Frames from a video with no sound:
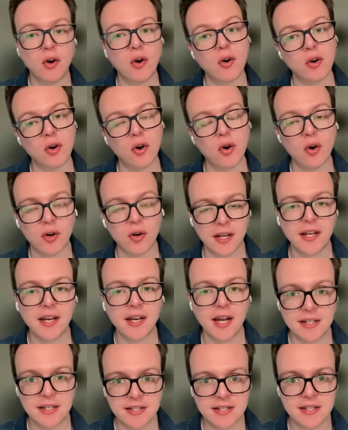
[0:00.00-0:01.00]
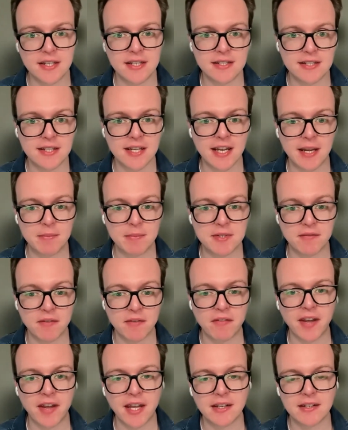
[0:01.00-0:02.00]
or organise these types of
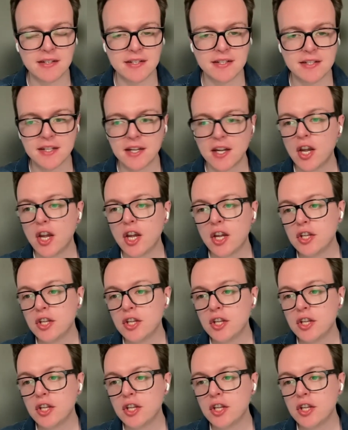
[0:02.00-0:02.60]
events,